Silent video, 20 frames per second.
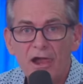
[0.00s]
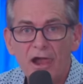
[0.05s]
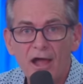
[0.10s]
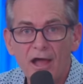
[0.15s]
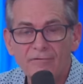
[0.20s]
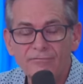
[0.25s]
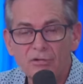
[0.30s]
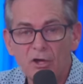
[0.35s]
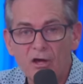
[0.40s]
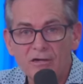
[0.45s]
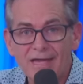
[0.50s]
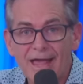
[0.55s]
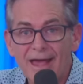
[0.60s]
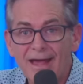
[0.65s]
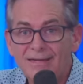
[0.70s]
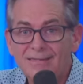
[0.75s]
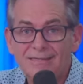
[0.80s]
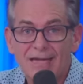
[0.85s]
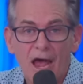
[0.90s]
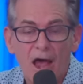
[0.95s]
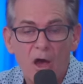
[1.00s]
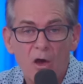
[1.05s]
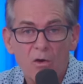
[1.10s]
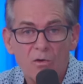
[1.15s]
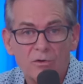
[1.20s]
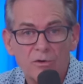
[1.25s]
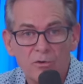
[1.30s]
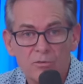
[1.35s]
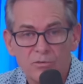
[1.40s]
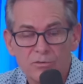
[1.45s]
I've talked Ed
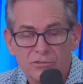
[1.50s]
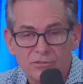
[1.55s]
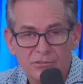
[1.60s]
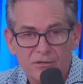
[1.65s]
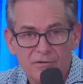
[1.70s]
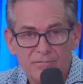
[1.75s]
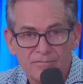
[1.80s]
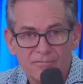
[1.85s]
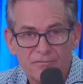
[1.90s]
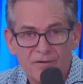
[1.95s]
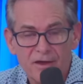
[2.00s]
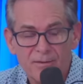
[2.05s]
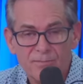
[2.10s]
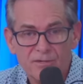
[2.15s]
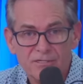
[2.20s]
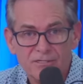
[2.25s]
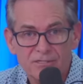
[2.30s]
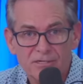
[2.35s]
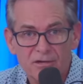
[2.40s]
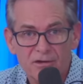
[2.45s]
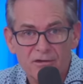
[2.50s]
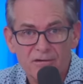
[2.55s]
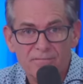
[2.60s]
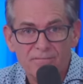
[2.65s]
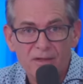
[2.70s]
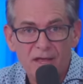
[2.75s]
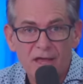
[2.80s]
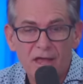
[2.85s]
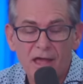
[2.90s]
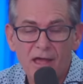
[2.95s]
Dowd, who was a famous
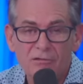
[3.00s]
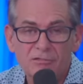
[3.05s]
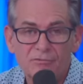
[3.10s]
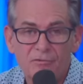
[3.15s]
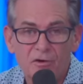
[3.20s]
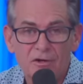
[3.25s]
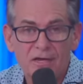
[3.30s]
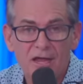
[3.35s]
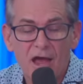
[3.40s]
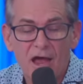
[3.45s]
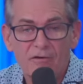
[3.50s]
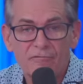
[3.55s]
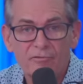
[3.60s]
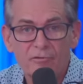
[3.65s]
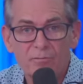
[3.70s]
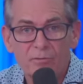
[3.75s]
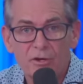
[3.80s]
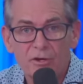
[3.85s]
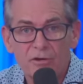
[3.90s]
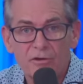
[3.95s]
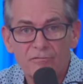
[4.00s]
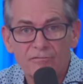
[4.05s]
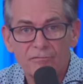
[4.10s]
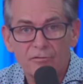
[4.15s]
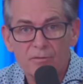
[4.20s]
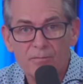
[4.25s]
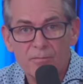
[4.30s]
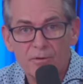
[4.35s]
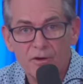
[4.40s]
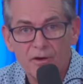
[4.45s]
hedge fund guy
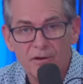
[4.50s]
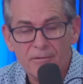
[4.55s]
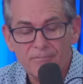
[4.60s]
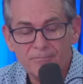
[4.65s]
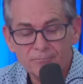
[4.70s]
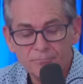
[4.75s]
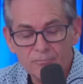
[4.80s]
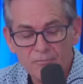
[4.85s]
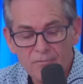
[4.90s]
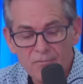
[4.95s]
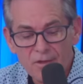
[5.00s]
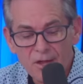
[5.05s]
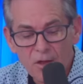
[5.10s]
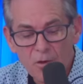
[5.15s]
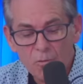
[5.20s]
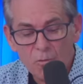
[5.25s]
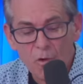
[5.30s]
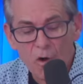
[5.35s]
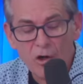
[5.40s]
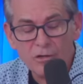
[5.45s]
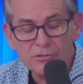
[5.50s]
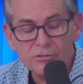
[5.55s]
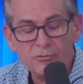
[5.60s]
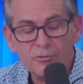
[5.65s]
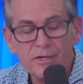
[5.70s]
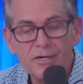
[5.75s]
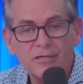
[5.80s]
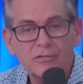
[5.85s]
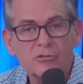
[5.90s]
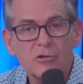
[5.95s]
from Wall
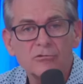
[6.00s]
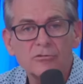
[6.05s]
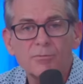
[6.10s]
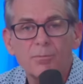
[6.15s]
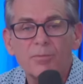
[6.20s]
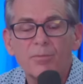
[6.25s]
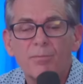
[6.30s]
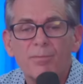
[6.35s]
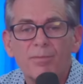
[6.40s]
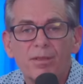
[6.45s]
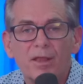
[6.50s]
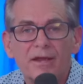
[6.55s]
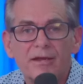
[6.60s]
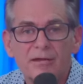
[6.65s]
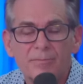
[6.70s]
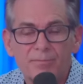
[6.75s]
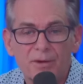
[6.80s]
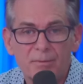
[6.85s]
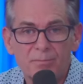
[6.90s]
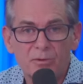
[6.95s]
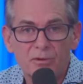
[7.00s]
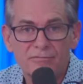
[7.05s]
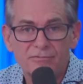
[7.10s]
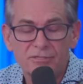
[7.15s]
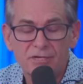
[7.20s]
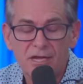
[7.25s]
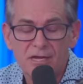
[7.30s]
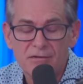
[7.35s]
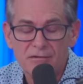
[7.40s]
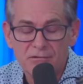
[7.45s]
Street. So plenty of people have
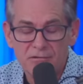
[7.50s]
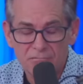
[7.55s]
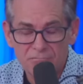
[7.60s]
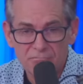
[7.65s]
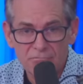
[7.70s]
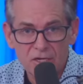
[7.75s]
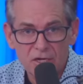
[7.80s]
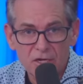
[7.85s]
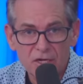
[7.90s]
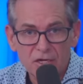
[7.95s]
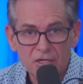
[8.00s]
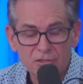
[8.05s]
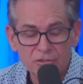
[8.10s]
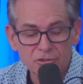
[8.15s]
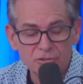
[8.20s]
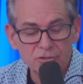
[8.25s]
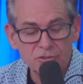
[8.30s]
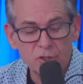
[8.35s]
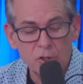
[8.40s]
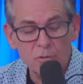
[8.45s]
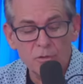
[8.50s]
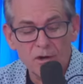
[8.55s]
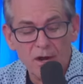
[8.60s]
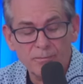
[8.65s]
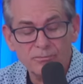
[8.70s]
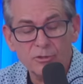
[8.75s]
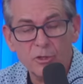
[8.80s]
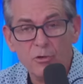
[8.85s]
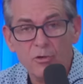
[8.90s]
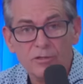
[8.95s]
said, do what
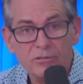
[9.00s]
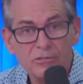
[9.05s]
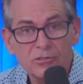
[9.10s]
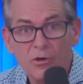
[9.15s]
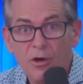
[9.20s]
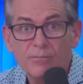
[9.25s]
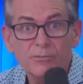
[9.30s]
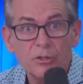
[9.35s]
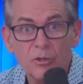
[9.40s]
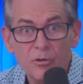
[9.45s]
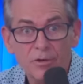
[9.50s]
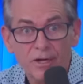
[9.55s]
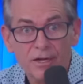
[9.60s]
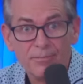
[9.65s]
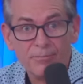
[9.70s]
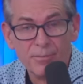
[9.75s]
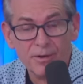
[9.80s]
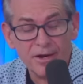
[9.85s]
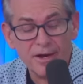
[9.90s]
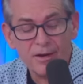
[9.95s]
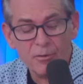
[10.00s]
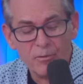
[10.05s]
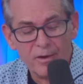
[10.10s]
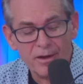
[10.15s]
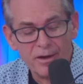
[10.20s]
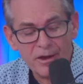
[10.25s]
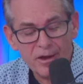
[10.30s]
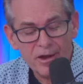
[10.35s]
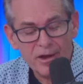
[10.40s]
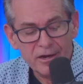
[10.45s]
I'm doing. So I'm doing it. But
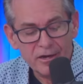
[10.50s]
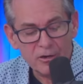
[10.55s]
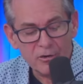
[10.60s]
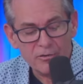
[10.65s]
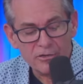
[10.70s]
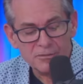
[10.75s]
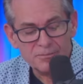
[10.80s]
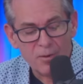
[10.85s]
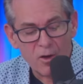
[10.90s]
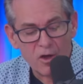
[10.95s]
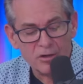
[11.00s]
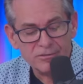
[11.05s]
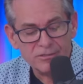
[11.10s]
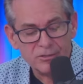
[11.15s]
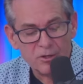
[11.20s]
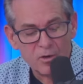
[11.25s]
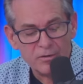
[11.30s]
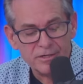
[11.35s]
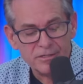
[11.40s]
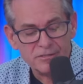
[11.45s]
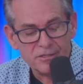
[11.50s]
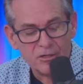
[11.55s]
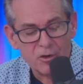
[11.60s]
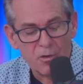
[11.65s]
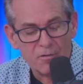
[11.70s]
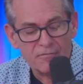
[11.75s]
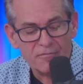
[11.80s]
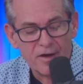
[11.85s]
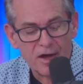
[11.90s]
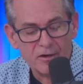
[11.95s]
anyway, here is Paul Stone. He's the
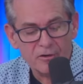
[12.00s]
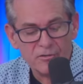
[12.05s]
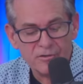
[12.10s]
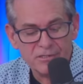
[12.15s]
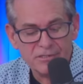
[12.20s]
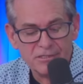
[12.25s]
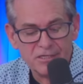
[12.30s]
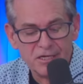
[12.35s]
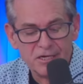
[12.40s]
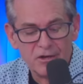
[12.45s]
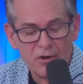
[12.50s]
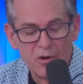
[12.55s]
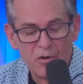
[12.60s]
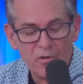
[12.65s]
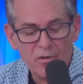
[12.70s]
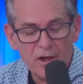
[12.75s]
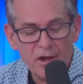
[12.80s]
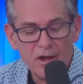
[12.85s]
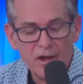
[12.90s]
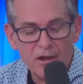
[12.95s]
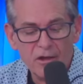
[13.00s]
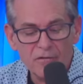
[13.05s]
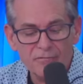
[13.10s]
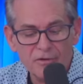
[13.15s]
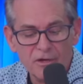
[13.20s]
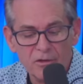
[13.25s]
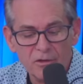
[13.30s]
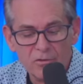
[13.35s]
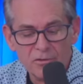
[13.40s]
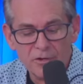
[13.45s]
co-founder and CEO of
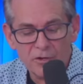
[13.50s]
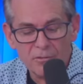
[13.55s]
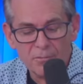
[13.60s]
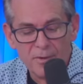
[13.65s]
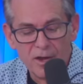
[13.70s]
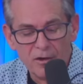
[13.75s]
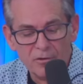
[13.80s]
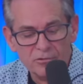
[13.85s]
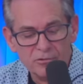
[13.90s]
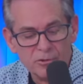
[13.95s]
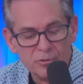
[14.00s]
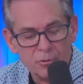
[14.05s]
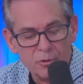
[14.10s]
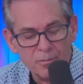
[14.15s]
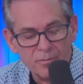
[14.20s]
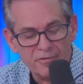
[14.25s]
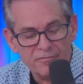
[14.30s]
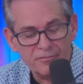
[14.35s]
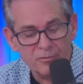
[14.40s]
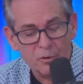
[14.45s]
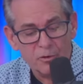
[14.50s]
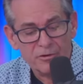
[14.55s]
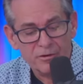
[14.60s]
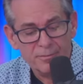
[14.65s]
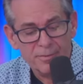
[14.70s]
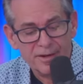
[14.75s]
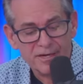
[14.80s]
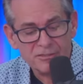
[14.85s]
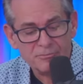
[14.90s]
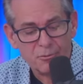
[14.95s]
Colonial Metals Group, a
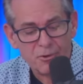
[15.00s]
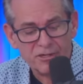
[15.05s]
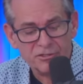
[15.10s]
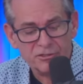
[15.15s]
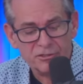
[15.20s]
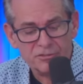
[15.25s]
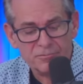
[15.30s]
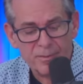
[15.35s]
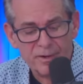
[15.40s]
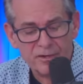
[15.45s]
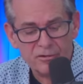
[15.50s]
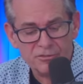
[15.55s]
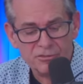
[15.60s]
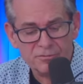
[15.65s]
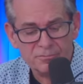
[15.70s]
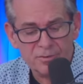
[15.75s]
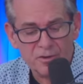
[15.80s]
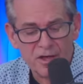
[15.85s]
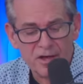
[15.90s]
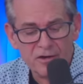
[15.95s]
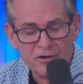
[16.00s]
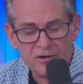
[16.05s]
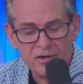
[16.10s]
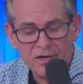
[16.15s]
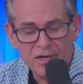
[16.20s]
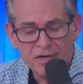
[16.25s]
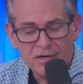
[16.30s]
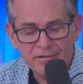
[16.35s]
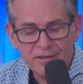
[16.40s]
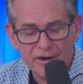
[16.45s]
Florida-based precious metal supplier
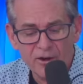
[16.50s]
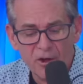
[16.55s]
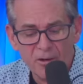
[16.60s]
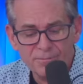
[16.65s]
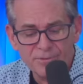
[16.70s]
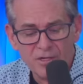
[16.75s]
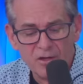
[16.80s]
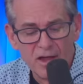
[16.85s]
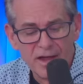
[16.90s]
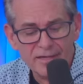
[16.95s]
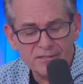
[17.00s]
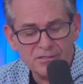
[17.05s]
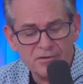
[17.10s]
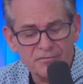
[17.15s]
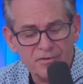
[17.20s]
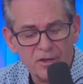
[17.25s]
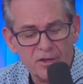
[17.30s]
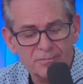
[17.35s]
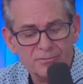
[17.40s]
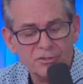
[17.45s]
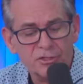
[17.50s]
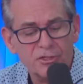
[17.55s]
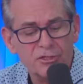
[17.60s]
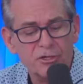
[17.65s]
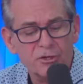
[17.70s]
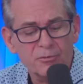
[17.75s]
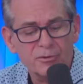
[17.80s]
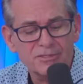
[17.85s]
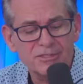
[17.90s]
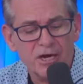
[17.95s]
that helps clients develop
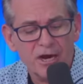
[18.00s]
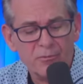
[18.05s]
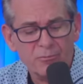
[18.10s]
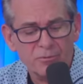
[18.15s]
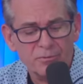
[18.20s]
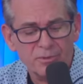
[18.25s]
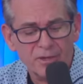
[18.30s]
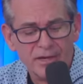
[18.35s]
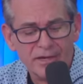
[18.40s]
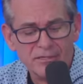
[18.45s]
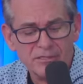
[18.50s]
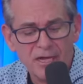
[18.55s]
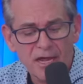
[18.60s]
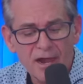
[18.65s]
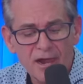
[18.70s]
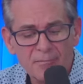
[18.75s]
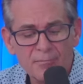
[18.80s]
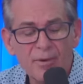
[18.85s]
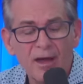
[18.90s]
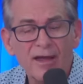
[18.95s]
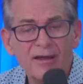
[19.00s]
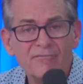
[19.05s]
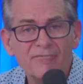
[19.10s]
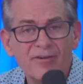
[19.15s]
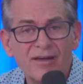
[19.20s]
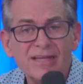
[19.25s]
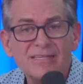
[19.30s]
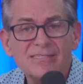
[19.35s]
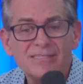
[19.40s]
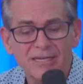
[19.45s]
secure retirement plans by
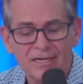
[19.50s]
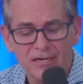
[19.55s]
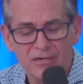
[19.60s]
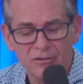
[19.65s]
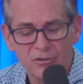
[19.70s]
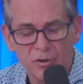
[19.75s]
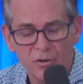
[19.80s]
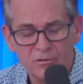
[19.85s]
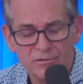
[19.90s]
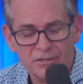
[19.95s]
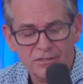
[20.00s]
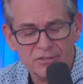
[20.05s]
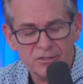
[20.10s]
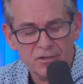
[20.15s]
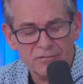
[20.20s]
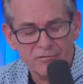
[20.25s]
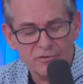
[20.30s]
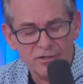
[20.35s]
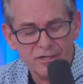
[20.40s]
investing in gold and silver.